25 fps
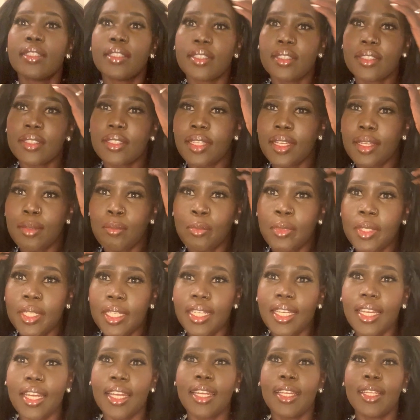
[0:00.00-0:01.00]
Tell me,
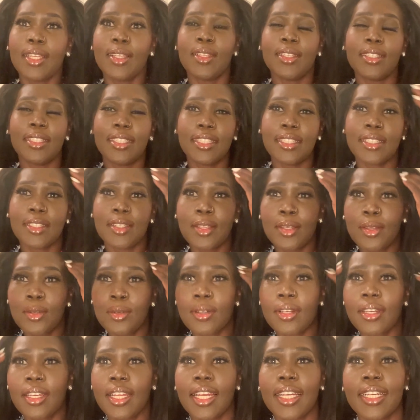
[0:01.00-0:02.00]
it look
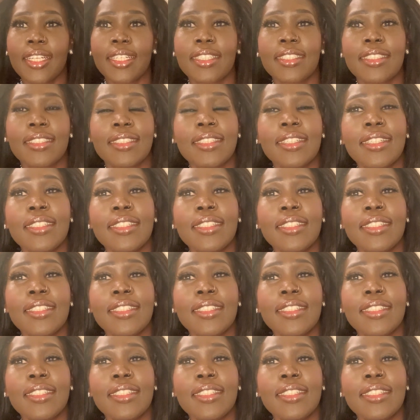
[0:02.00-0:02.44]
like,